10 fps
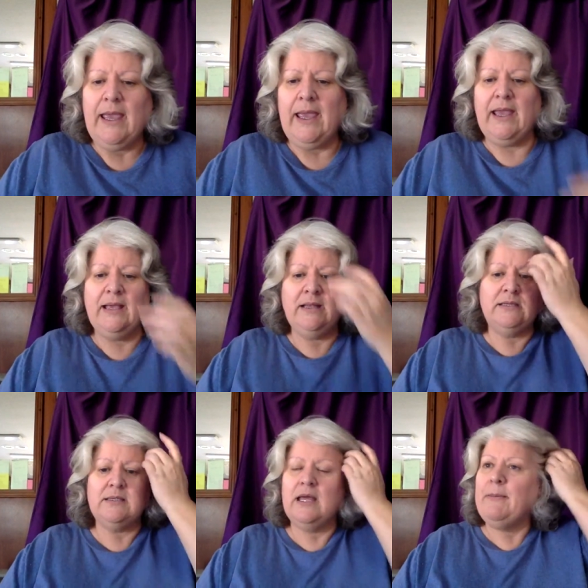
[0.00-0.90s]
And
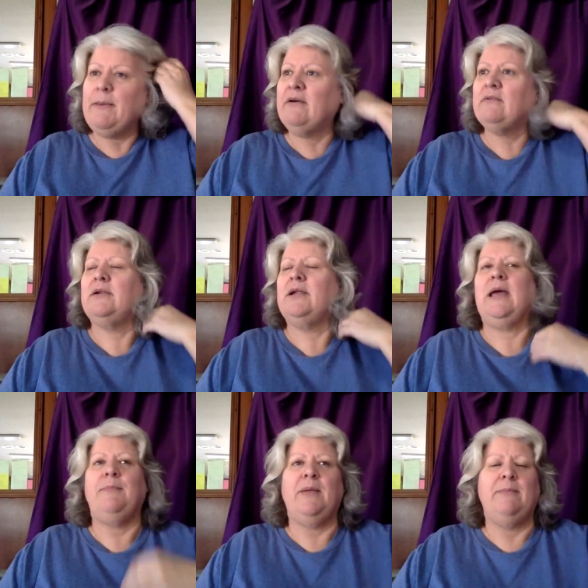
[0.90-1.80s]
about
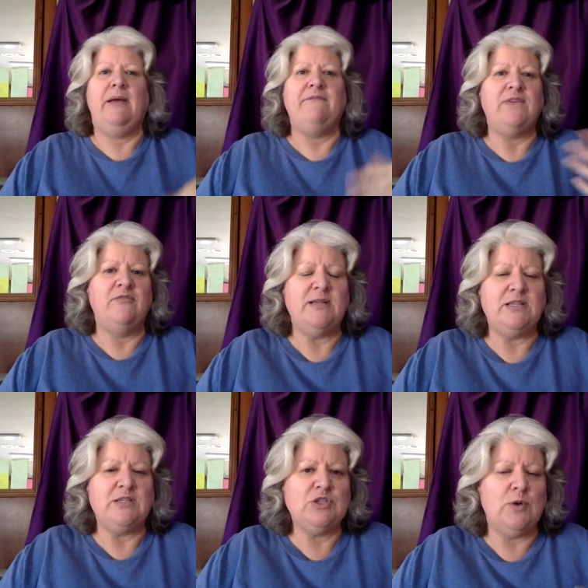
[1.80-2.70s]
5
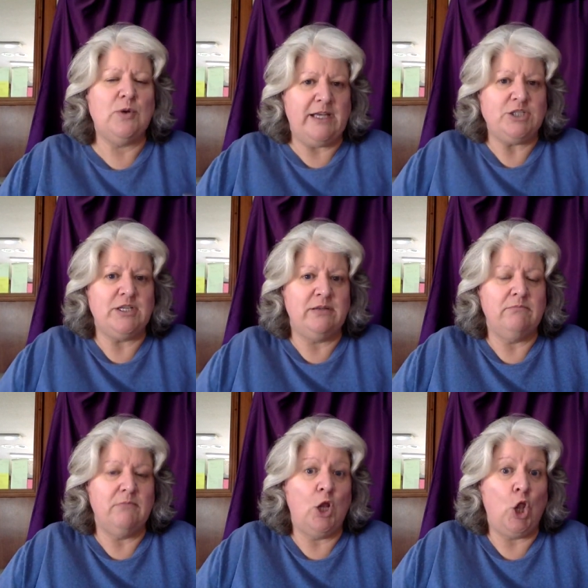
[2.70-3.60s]
minutes to, I'll actually
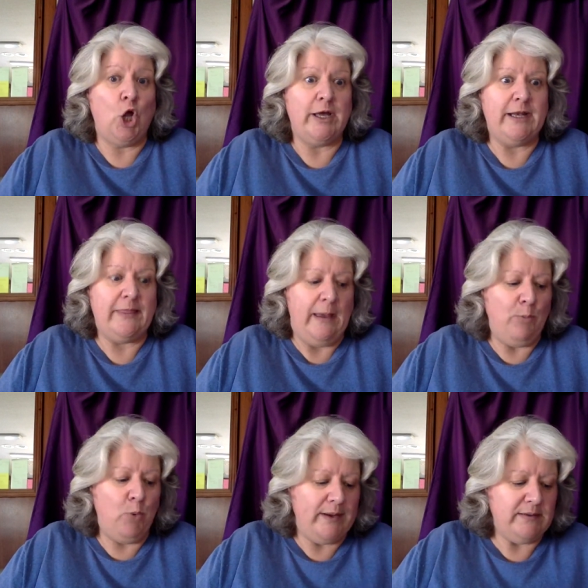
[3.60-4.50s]
log in at that
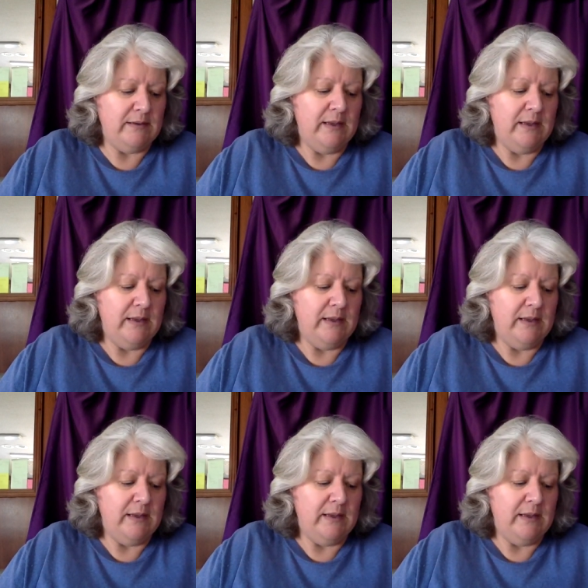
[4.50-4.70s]
point.